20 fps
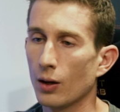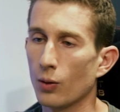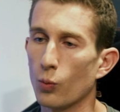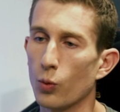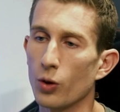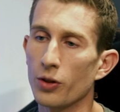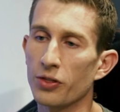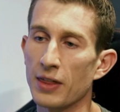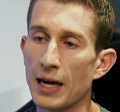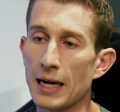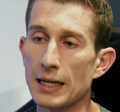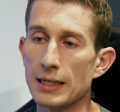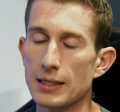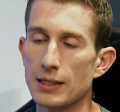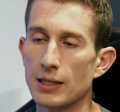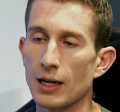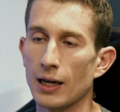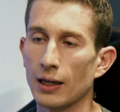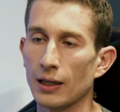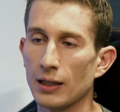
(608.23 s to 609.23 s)
What that's
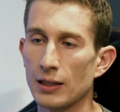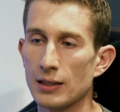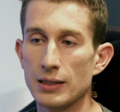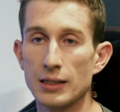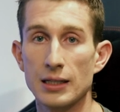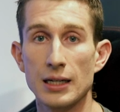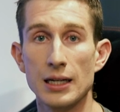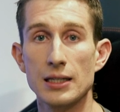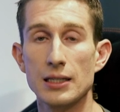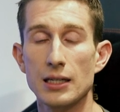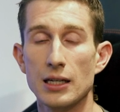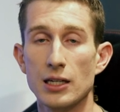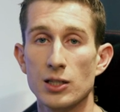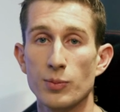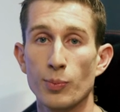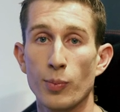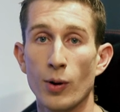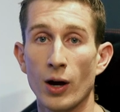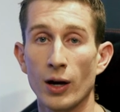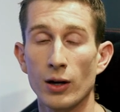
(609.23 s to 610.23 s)
saying is
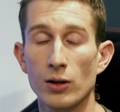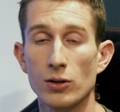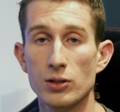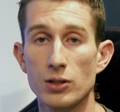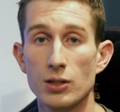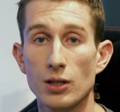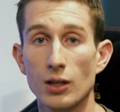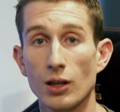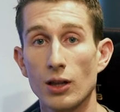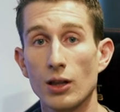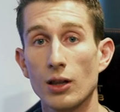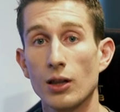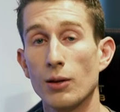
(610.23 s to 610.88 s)
DCS Bios,